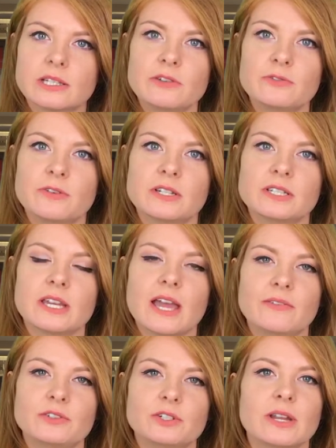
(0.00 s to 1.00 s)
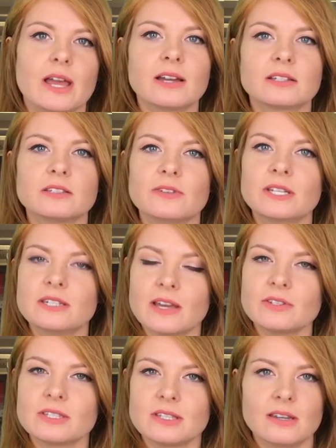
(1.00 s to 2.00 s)
relief funding after an active and
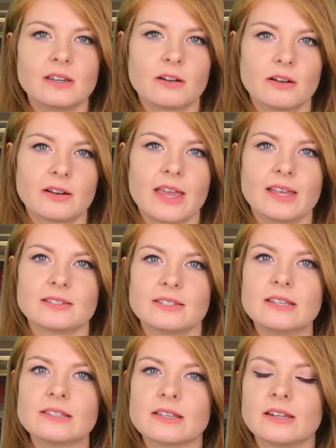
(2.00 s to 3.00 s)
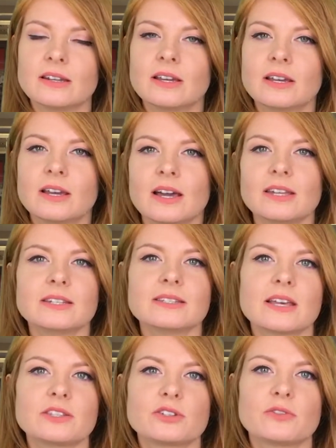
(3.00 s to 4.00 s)
devastating hurricane season. A
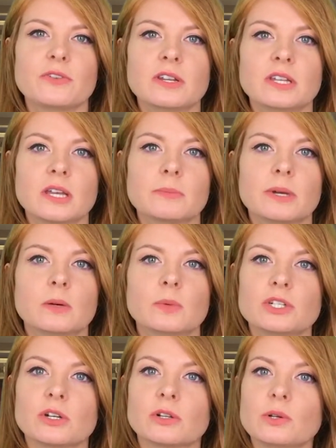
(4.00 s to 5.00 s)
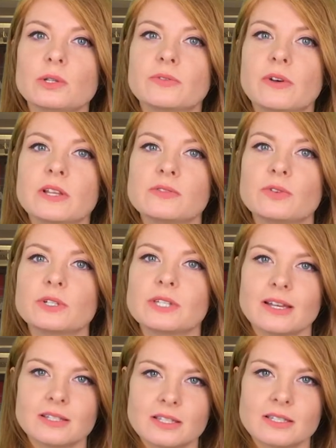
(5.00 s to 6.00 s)
disaster funding bill, which includes funds for
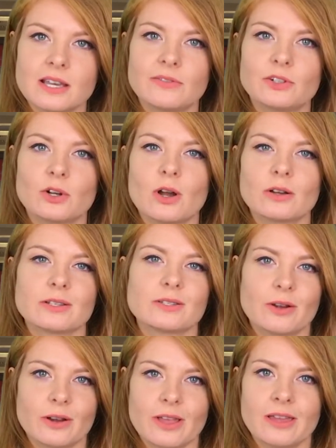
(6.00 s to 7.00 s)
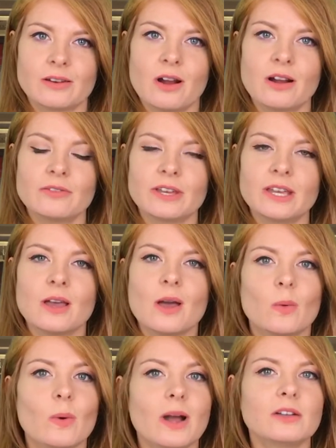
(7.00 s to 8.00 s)
Texas after August Hurricane Harvey,
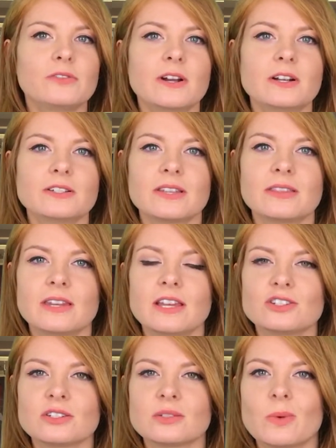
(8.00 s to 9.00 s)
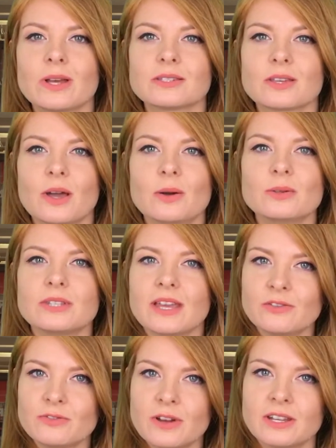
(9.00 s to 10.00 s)
wildfires on the nation's west coast,
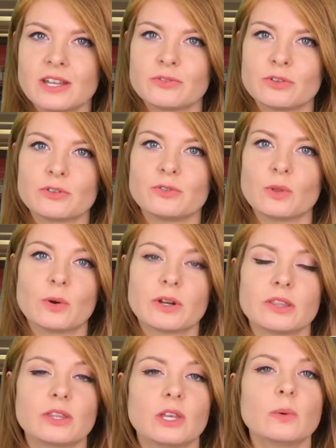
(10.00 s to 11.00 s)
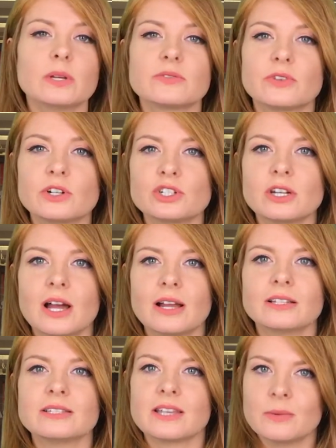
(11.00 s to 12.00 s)
and funding for Florida, the U.S. Virgin
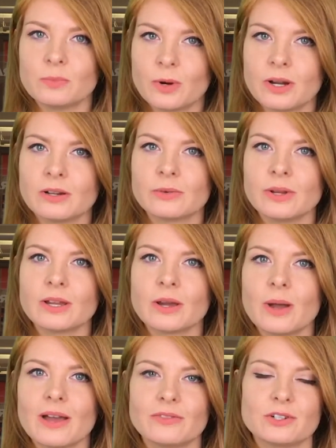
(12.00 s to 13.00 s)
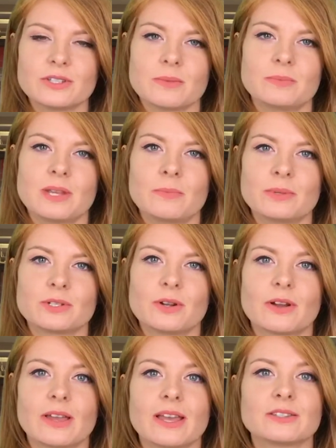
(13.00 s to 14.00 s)
Islands, and Puerto Rico after September's
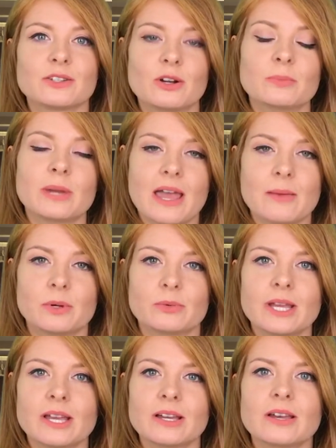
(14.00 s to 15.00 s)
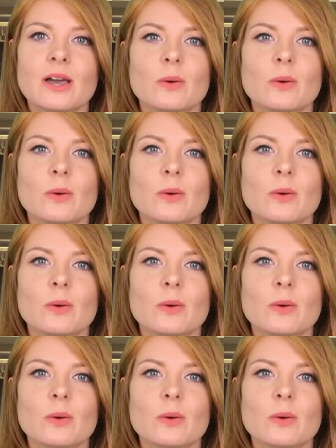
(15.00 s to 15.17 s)
hurricanes Irma and Maria,